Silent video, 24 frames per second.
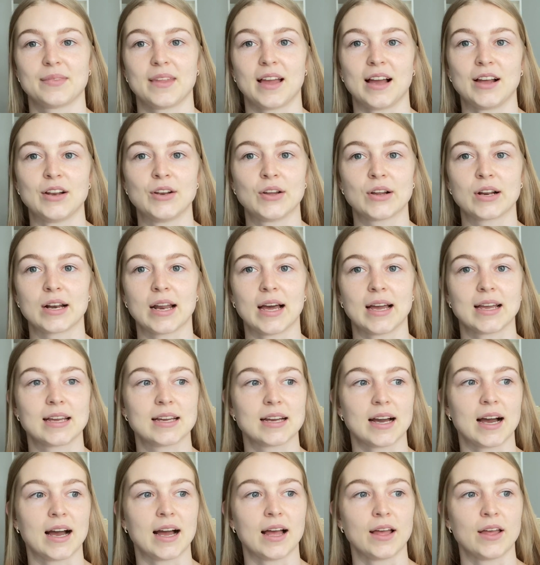look
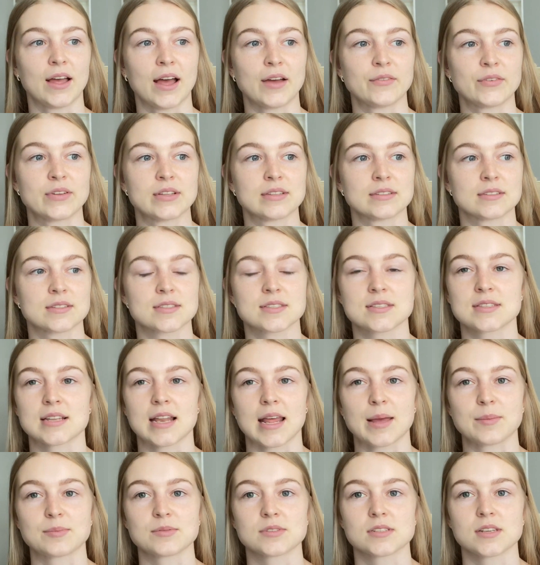like I haven't
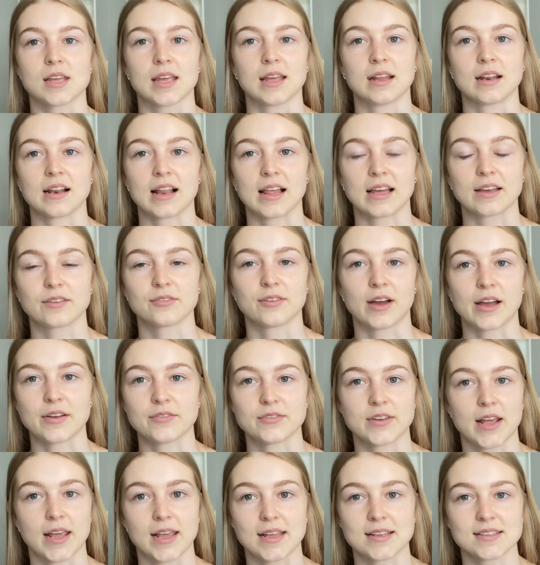slept in like 5
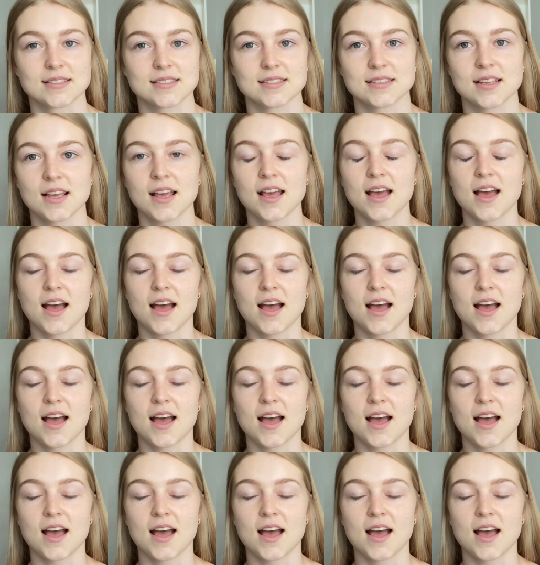days.